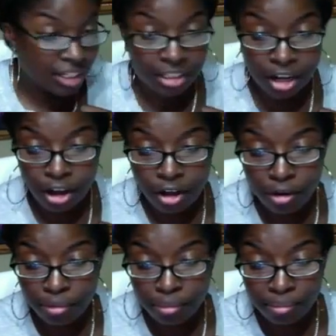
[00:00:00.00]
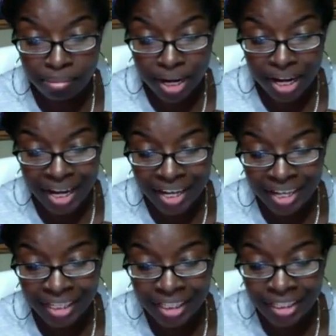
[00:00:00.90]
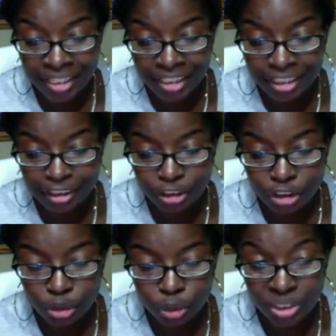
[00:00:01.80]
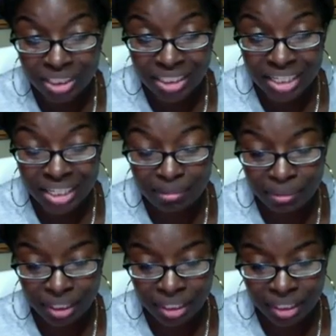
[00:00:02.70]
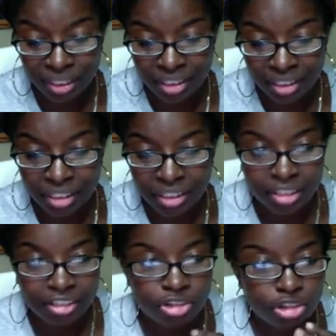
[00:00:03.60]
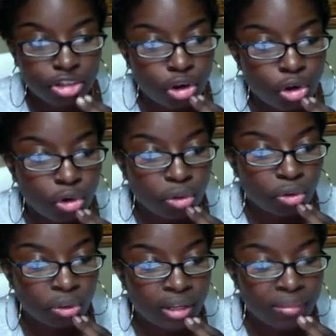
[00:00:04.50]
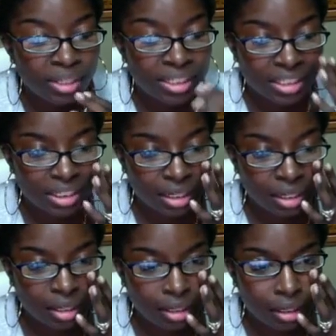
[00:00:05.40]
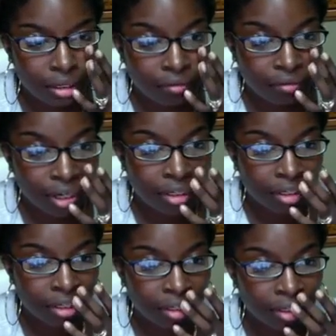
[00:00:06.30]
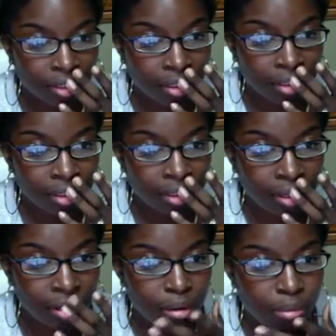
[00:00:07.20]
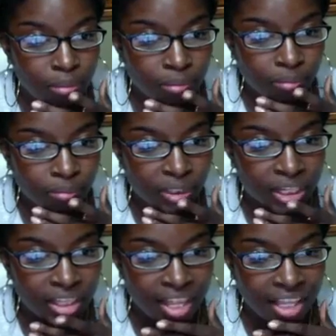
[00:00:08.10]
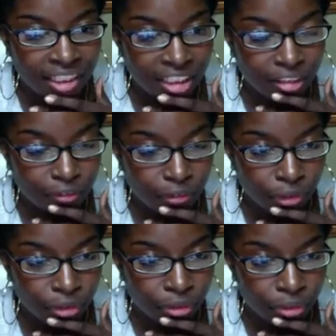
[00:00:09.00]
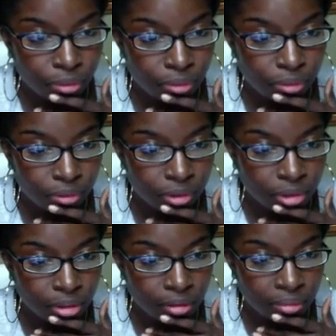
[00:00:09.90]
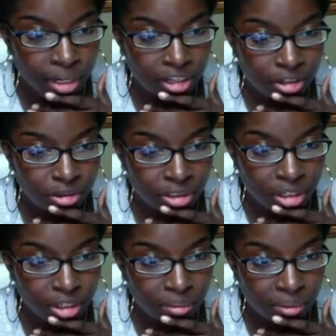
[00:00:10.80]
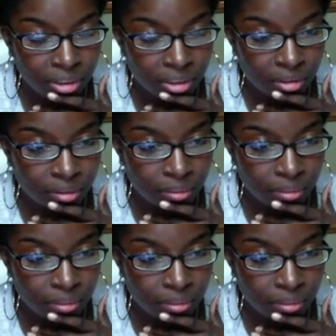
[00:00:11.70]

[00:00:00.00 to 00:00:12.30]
called My New Study Plan. So let me see if I can get that link for you. It's called My New Study Plan.